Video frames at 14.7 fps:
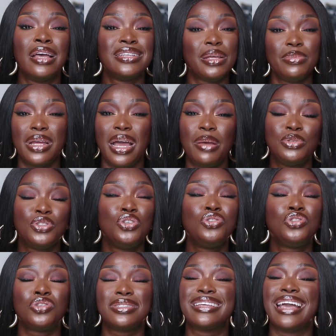Sometimes you
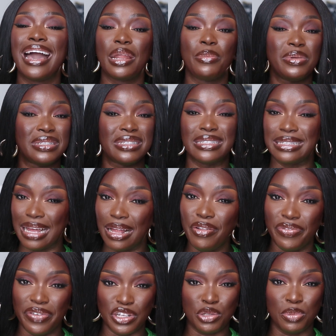just gotta be
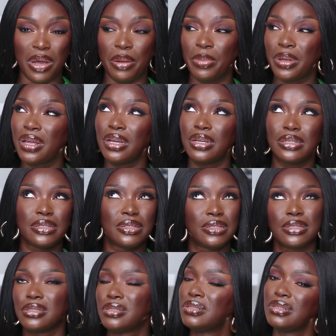selfish, man,
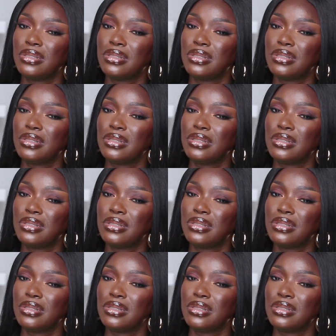because